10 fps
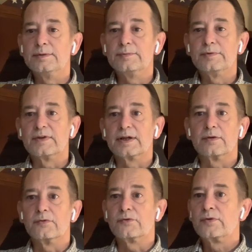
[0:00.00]
In fact,
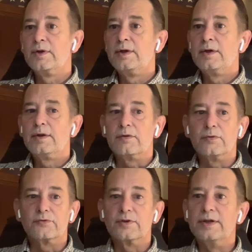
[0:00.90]
those
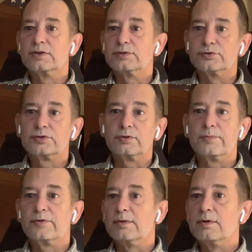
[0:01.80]
initial
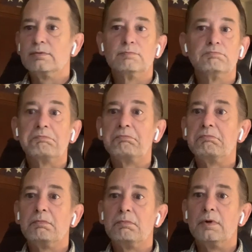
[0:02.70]
scripts I wrote
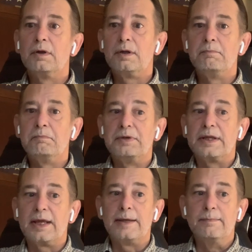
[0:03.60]

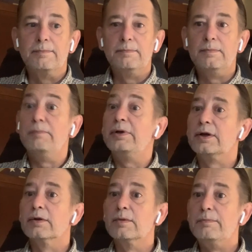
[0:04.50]
became
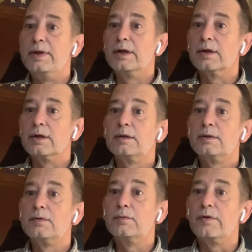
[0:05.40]
bigger and bigger
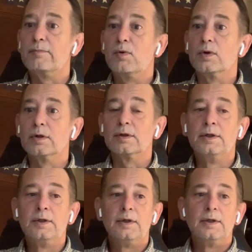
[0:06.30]
with more
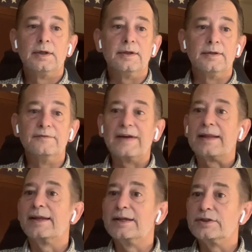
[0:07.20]

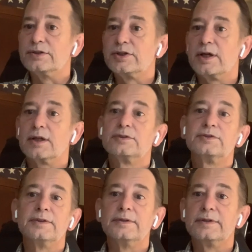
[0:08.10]
validation checks
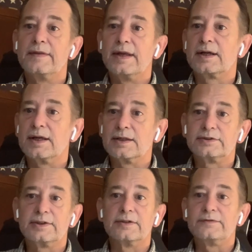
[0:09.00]
and that kind of
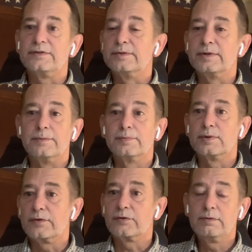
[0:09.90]
stuff, and pretty
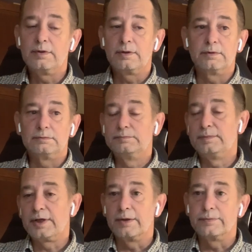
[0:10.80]
soon,
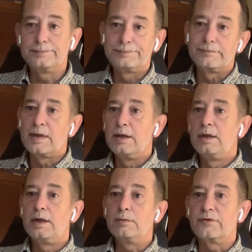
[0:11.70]

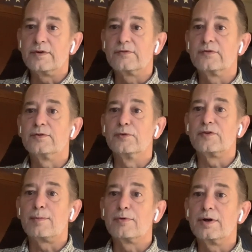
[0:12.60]
I won't say the system was
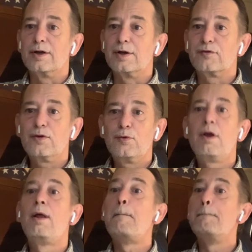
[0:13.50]
operating on its own,
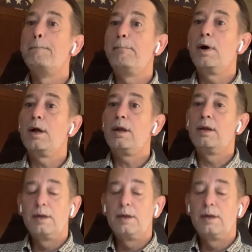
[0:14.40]
but